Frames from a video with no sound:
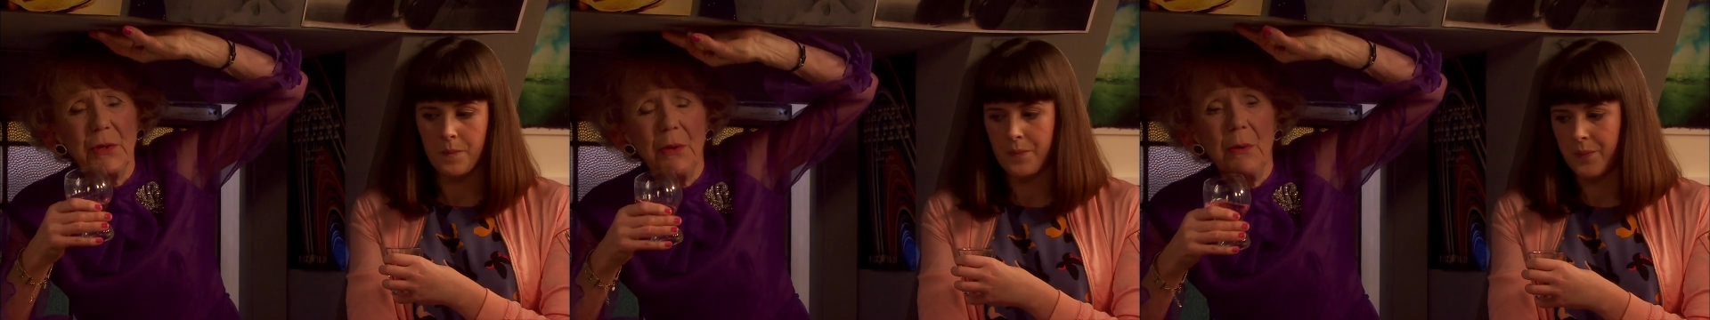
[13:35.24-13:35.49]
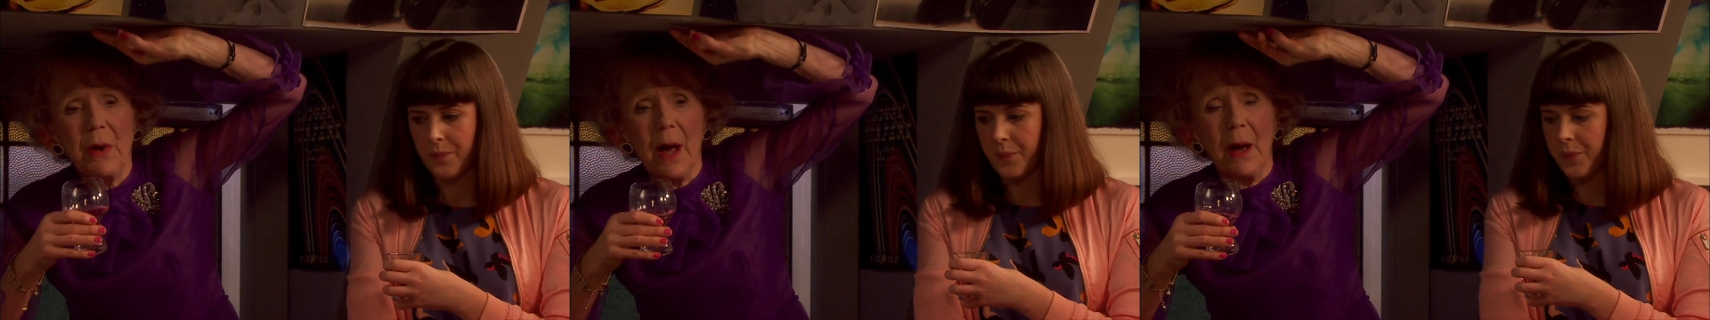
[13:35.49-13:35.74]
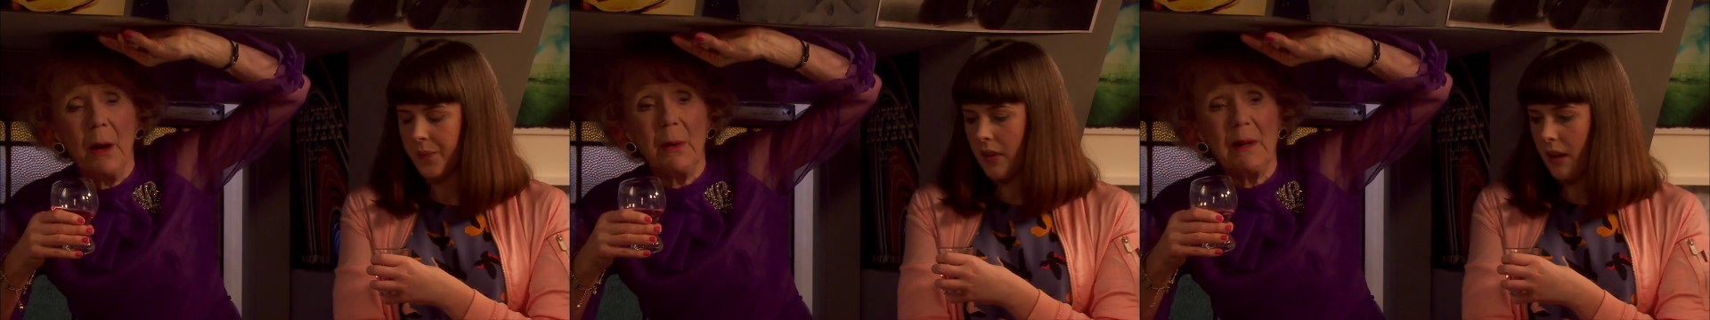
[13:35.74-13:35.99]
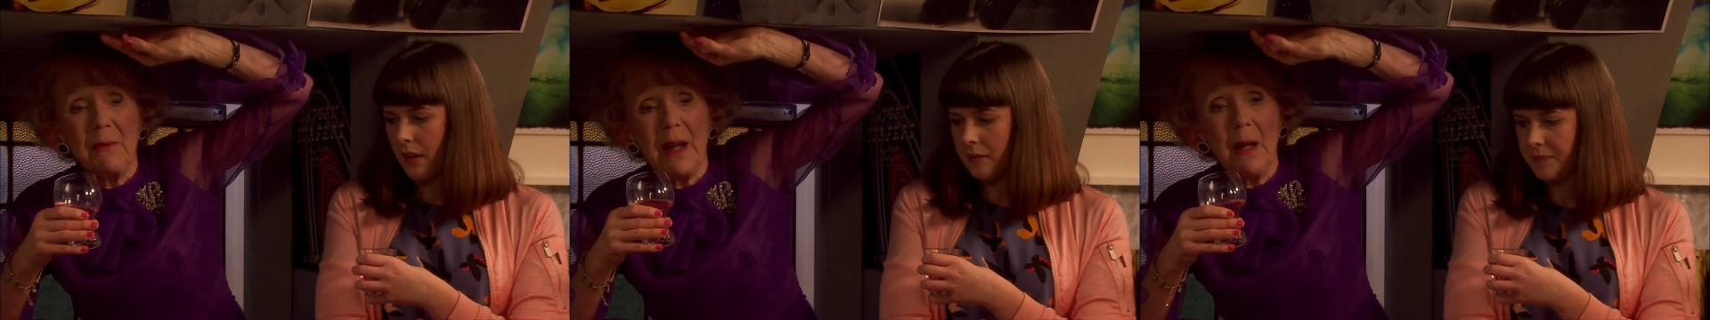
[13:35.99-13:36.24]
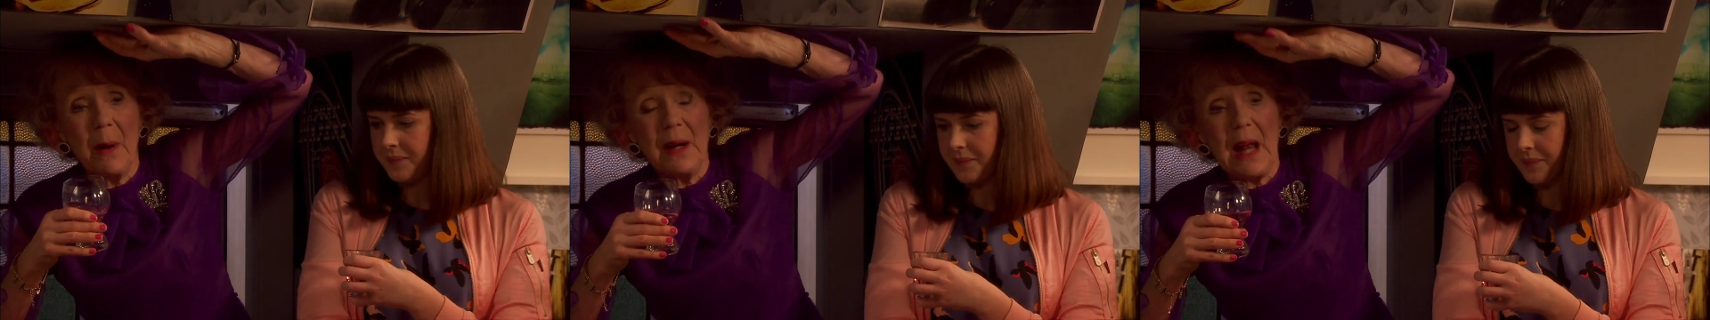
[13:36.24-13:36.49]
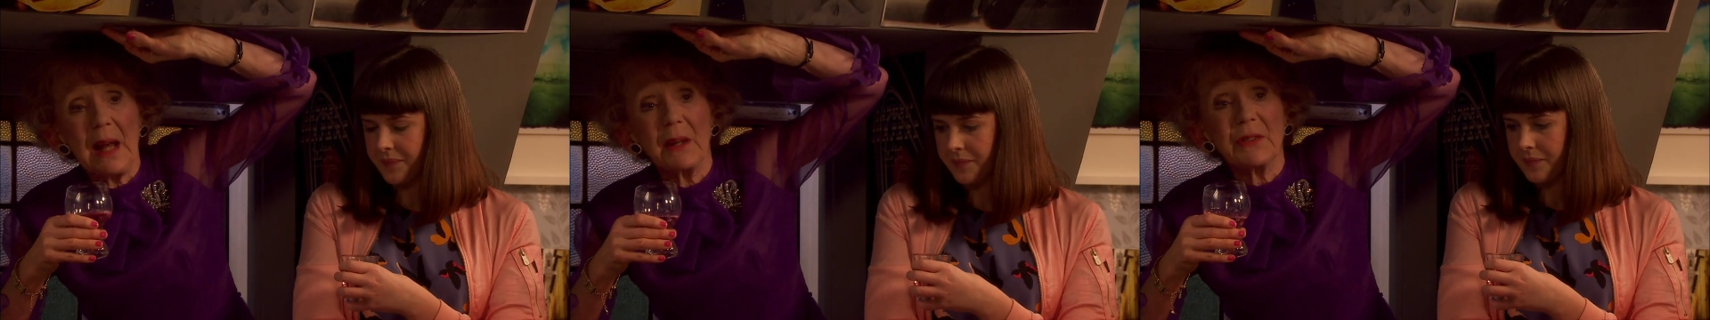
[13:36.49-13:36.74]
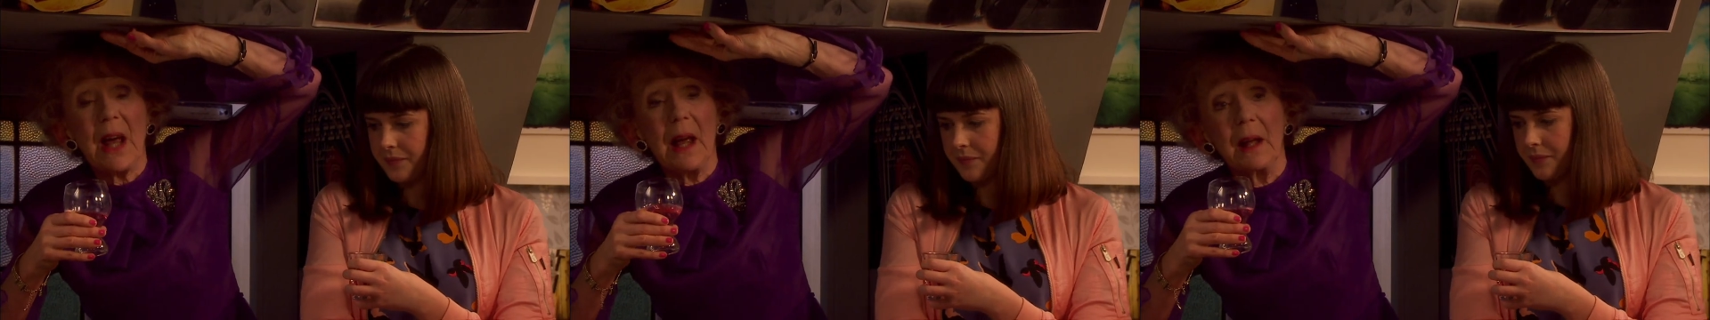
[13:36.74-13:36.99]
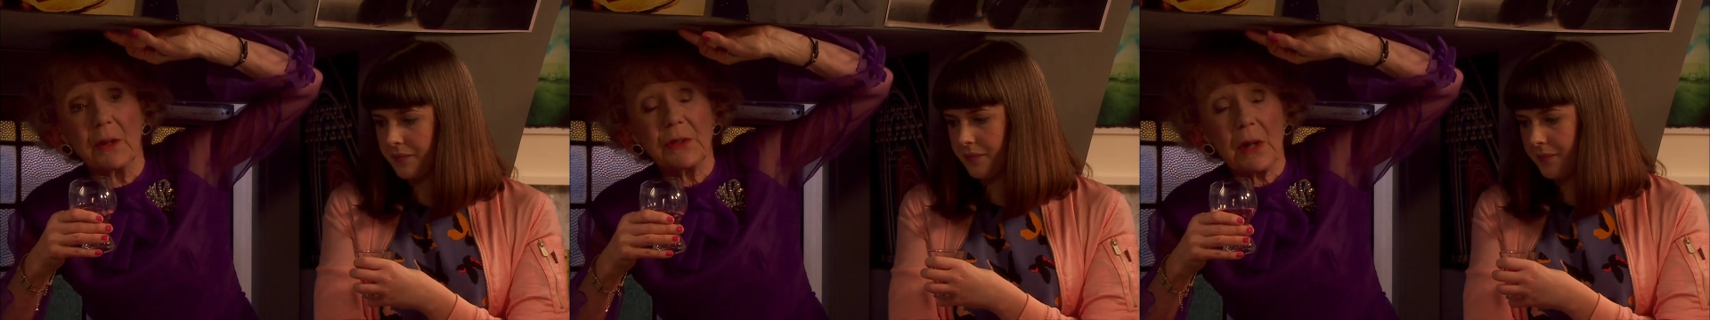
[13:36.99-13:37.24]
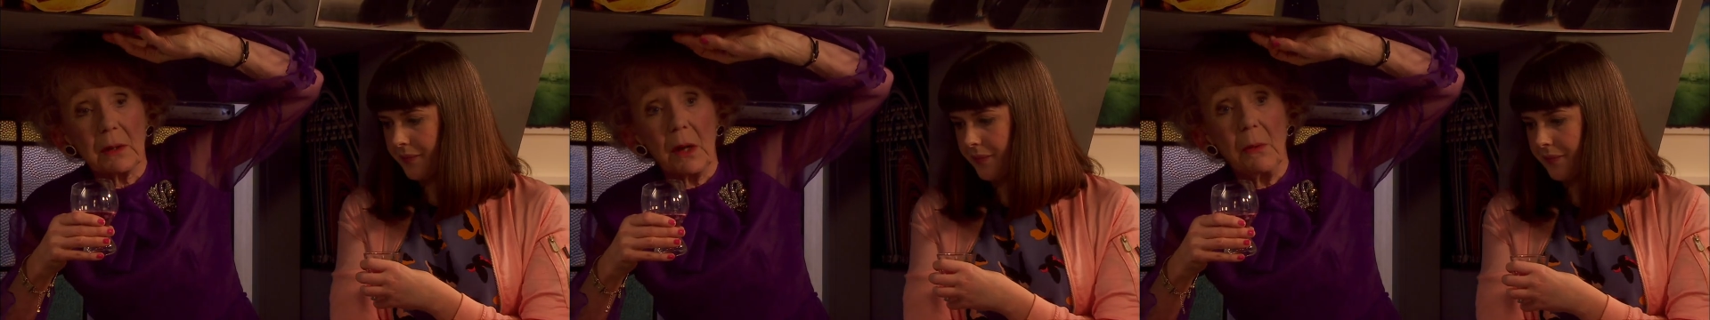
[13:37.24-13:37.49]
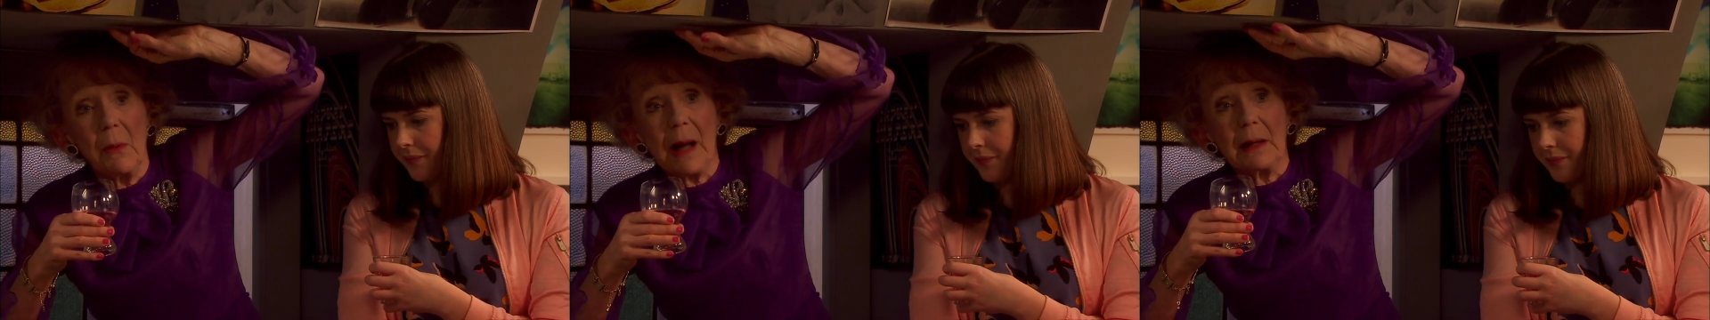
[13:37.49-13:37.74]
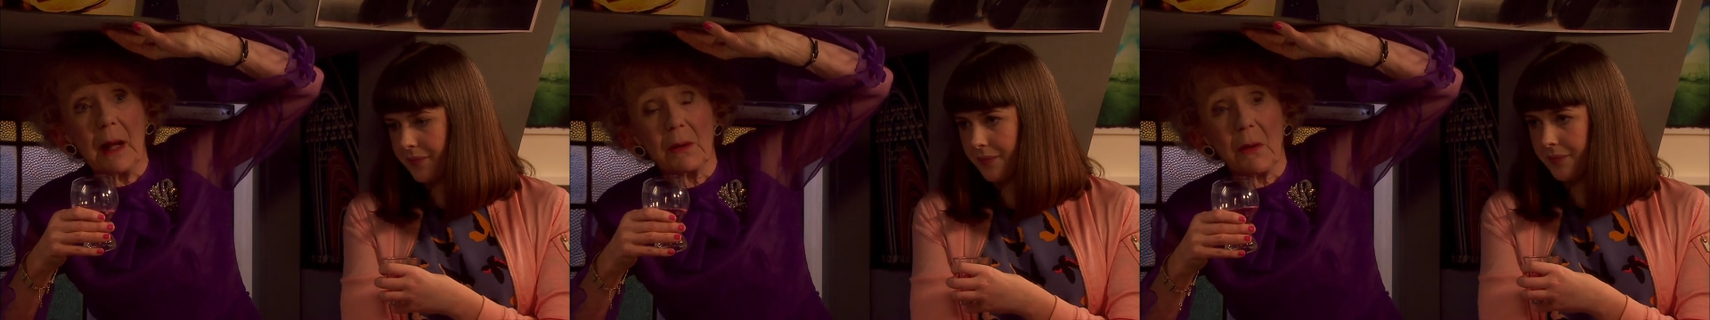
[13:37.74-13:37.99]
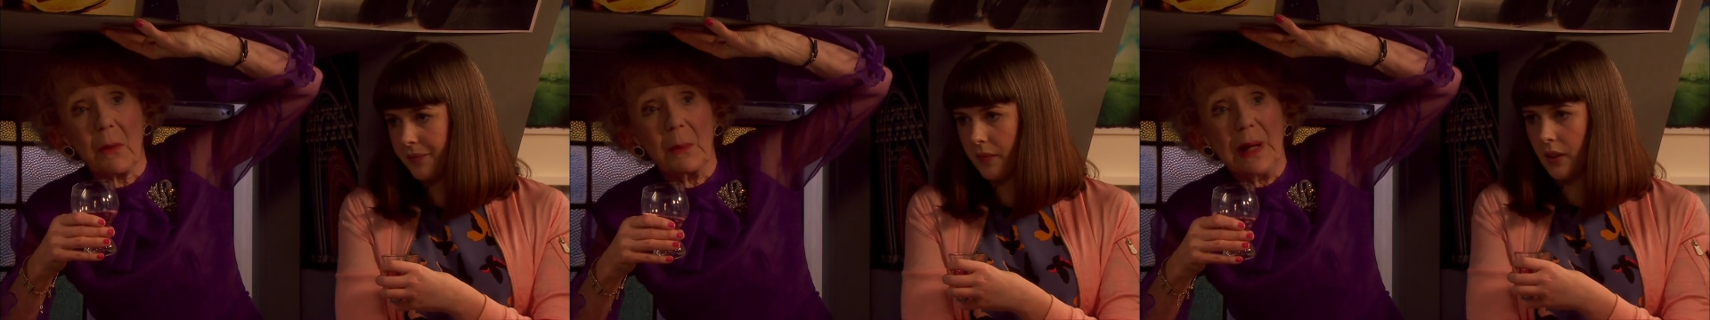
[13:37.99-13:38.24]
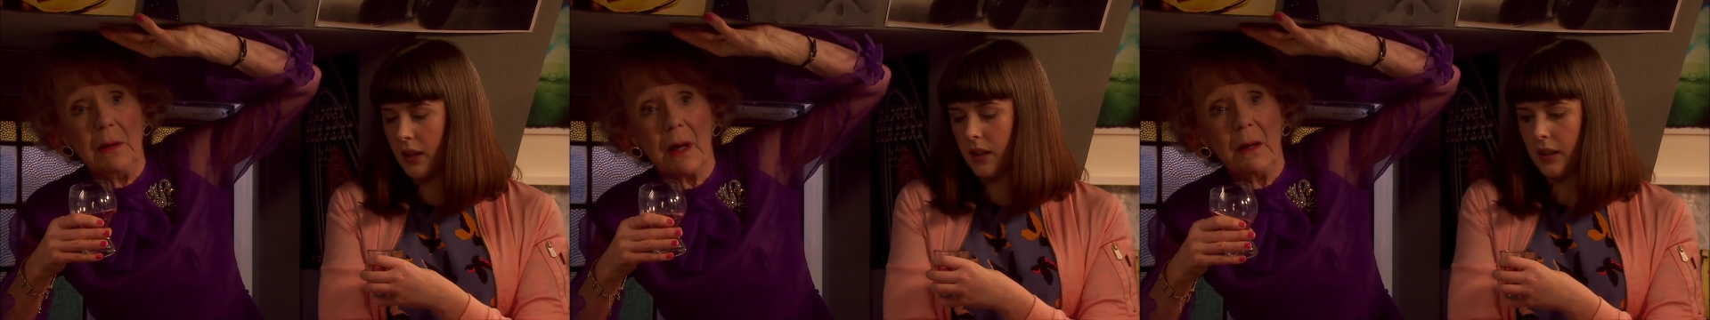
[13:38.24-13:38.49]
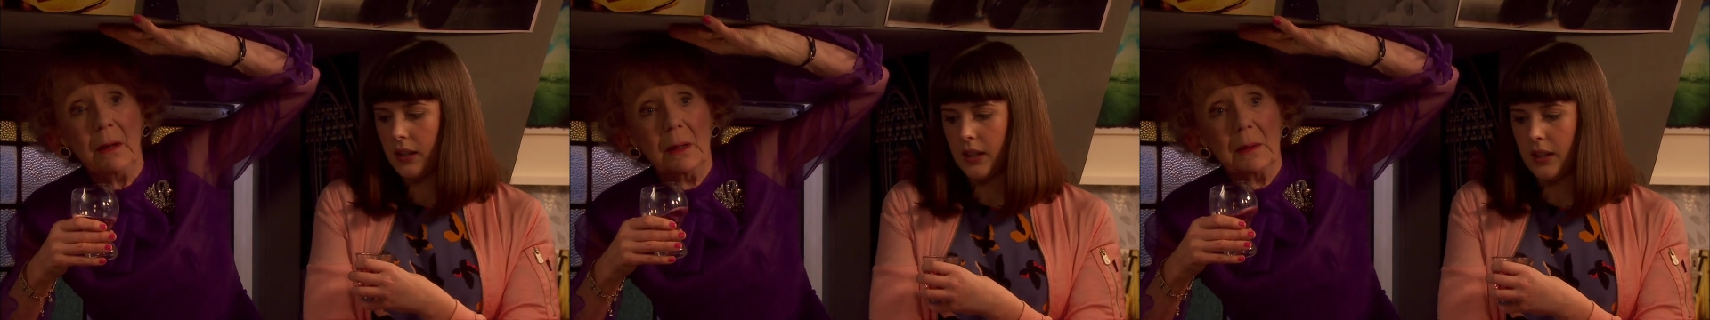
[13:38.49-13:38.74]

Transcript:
Speaker 1: so you know, if anyone exhales, I go right out of the window.